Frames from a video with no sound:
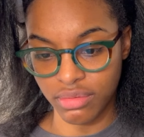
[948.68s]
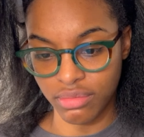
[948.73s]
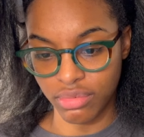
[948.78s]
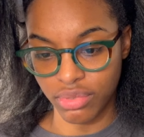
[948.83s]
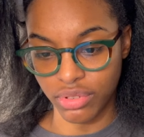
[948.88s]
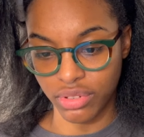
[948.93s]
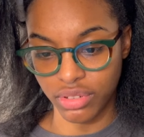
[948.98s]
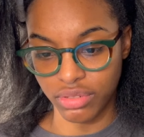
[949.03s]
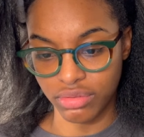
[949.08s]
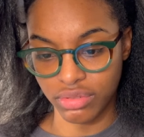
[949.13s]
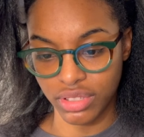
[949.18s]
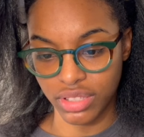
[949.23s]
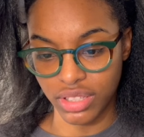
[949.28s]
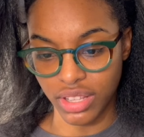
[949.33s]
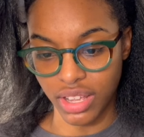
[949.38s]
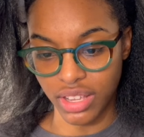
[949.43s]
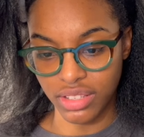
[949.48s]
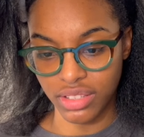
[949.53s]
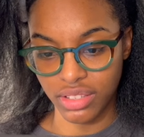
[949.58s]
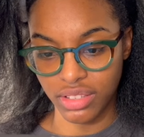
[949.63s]
Buenos
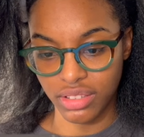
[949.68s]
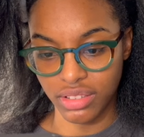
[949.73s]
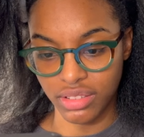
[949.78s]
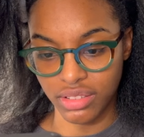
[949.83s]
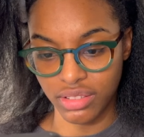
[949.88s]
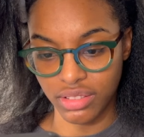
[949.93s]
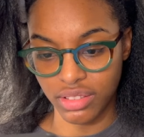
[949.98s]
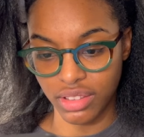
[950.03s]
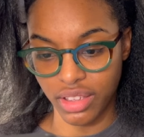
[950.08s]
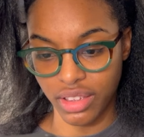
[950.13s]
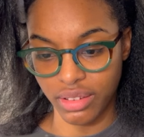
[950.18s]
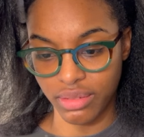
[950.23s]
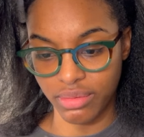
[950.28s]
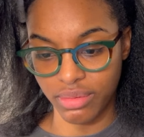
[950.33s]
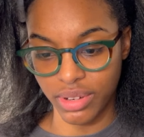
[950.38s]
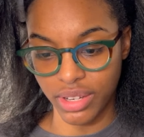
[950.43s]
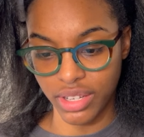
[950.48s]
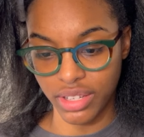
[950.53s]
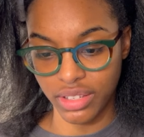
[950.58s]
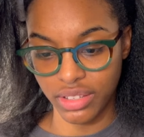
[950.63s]
tardes. Like,
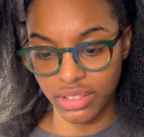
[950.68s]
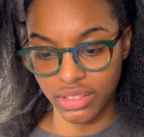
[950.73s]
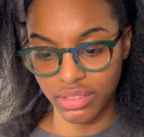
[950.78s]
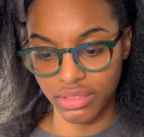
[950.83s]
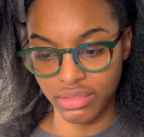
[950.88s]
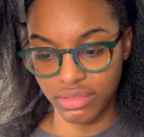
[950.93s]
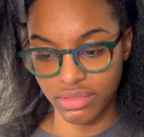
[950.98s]
what?